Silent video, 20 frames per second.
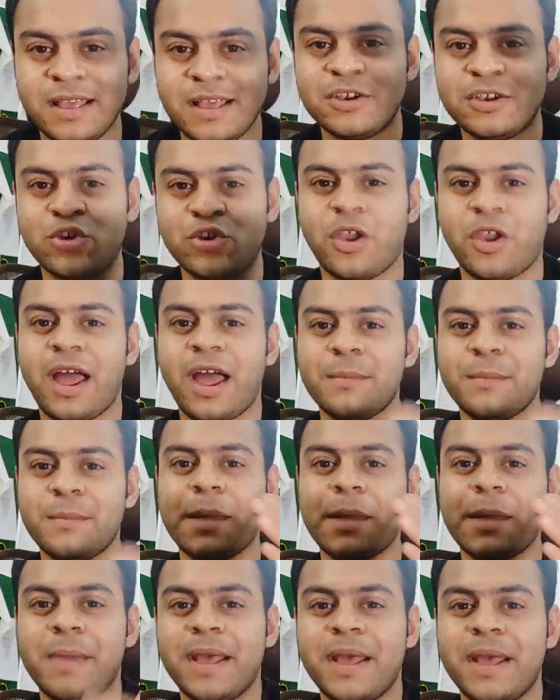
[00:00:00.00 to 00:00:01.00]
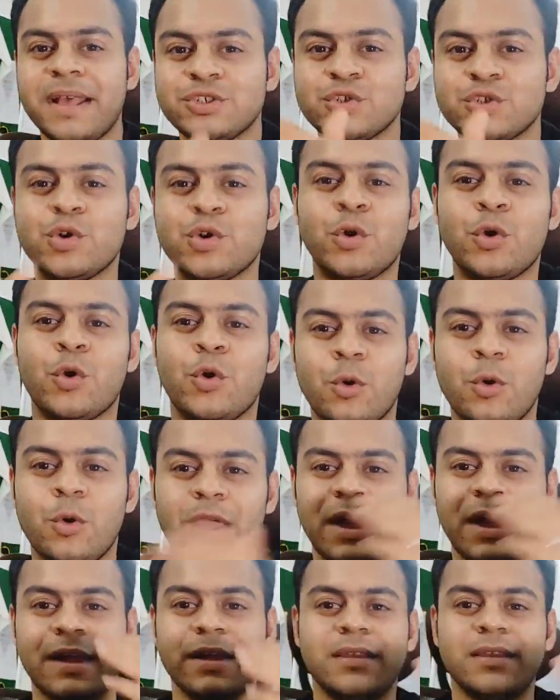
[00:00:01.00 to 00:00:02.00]
try my best to grow
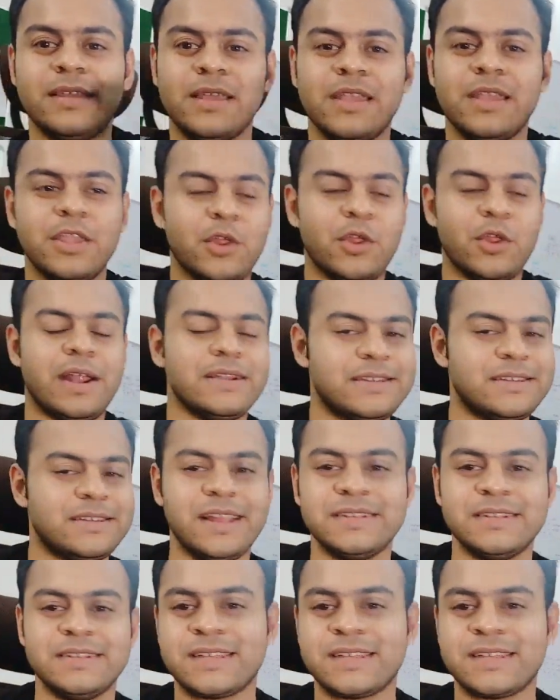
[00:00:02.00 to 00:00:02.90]
in United States,